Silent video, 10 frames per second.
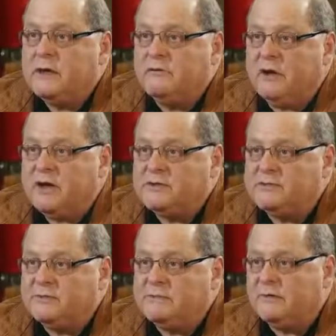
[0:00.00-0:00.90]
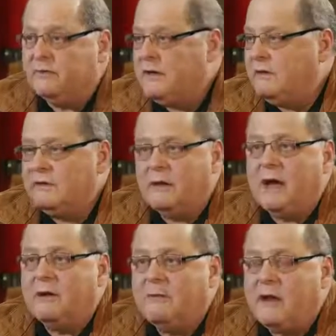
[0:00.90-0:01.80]
relationship between
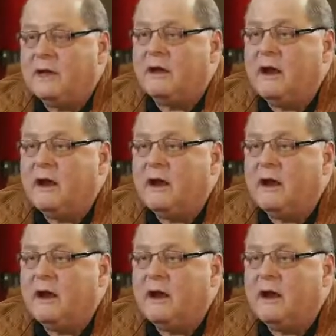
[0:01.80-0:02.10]
ALBA and